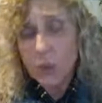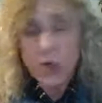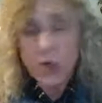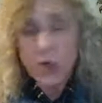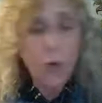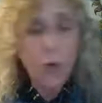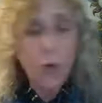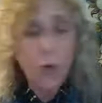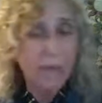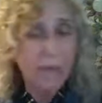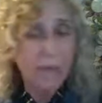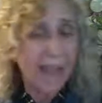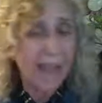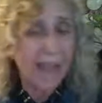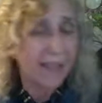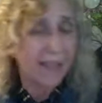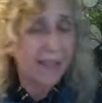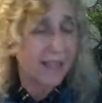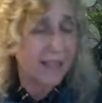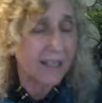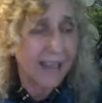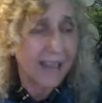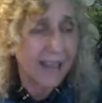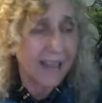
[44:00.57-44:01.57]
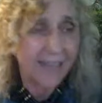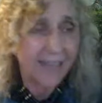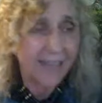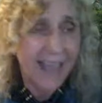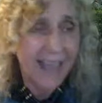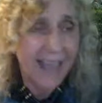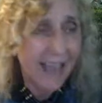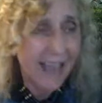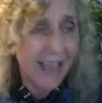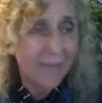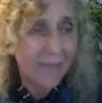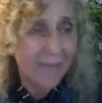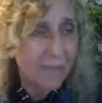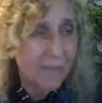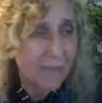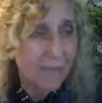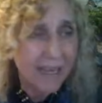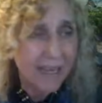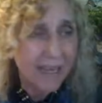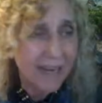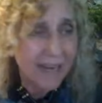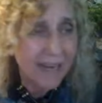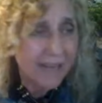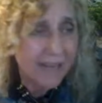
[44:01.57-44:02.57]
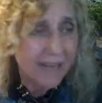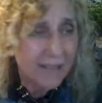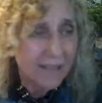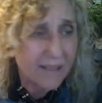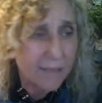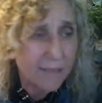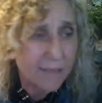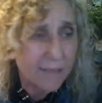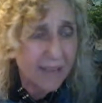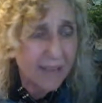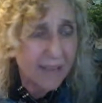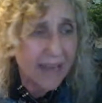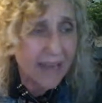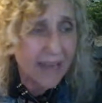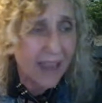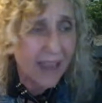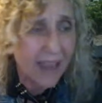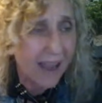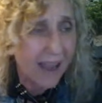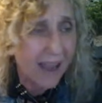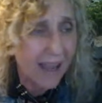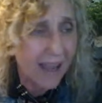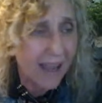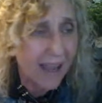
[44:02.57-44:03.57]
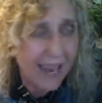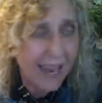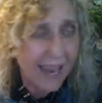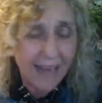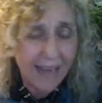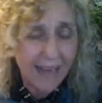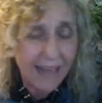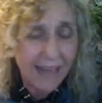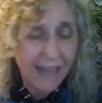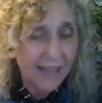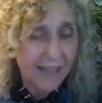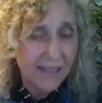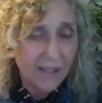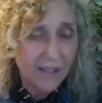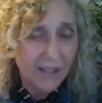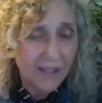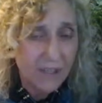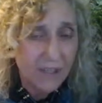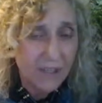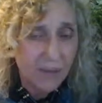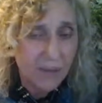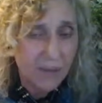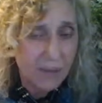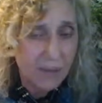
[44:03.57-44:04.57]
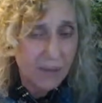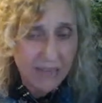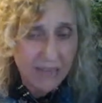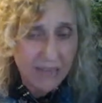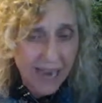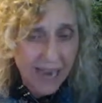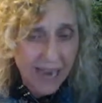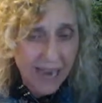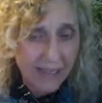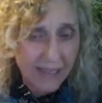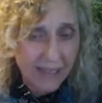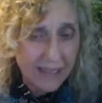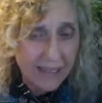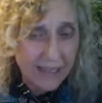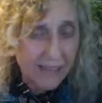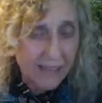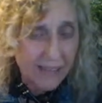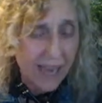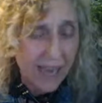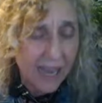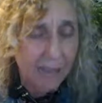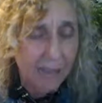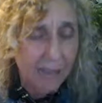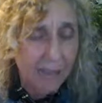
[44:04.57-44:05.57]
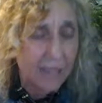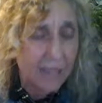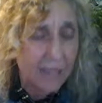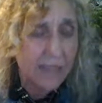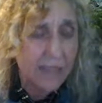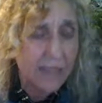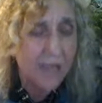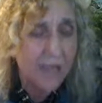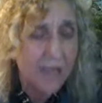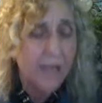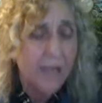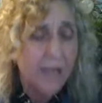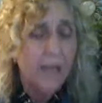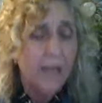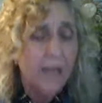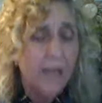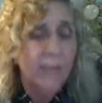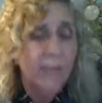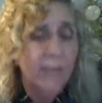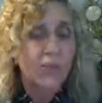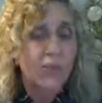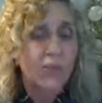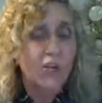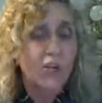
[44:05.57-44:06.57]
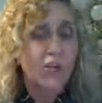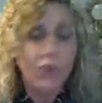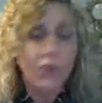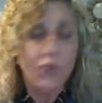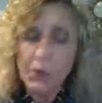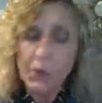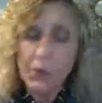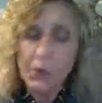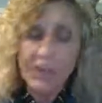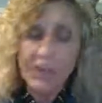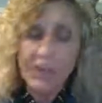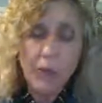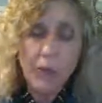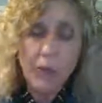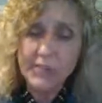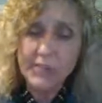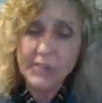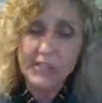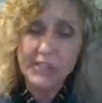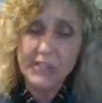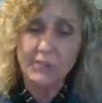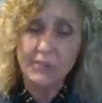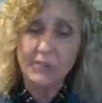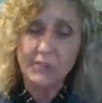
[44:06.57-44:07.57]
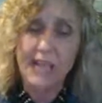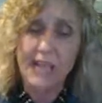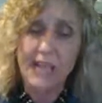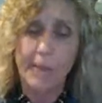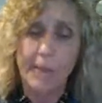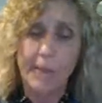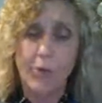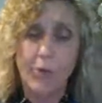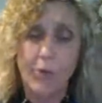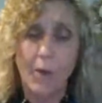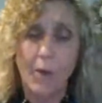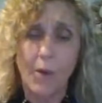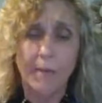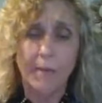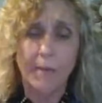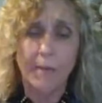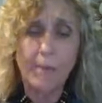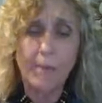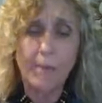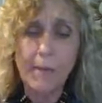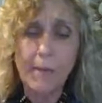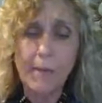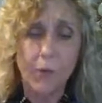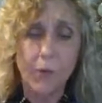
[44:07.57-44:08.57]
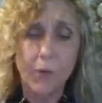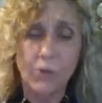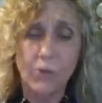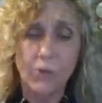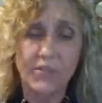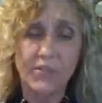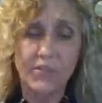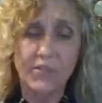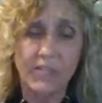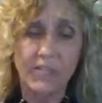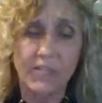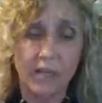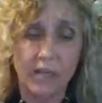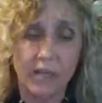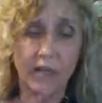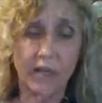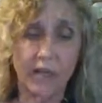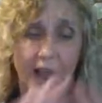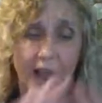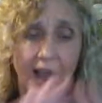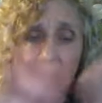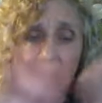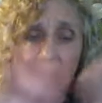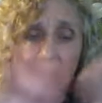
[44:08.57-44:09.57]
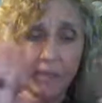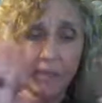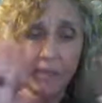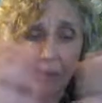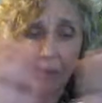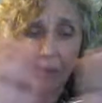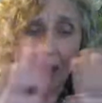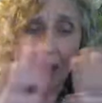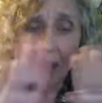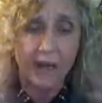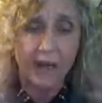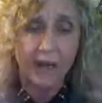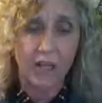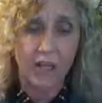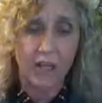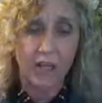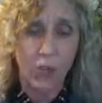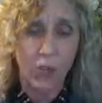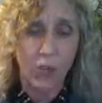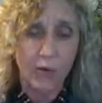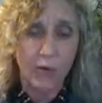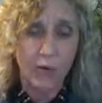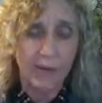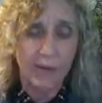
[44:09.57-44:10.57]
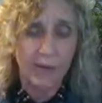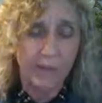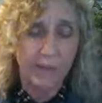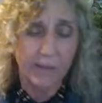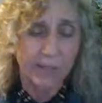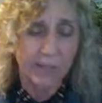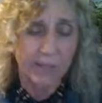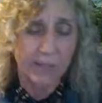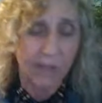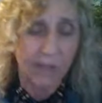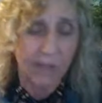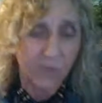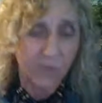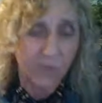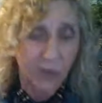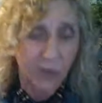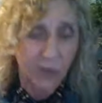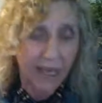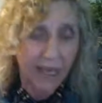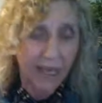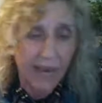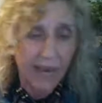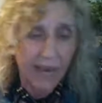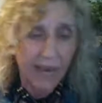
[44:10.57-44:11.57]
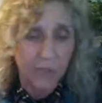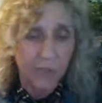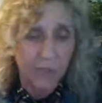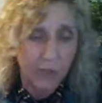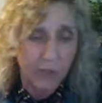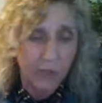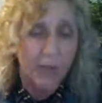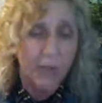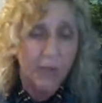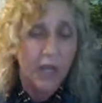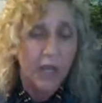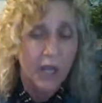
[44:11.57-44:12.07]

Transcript: going back to like the mid 80s to the mid 90s. I mean, that was still taboo. I mean, people were still hiding behind and cloaking themselves when it came to,